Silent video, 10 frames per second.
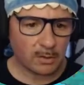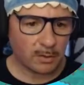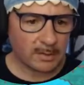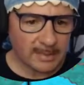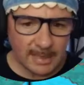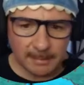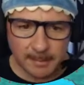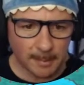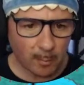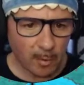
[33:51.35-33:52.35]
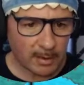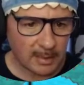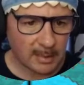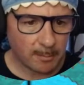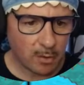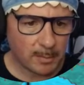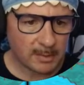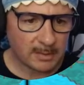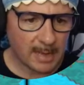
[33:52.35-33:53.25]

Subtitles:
Look, this seems to be working at the moment.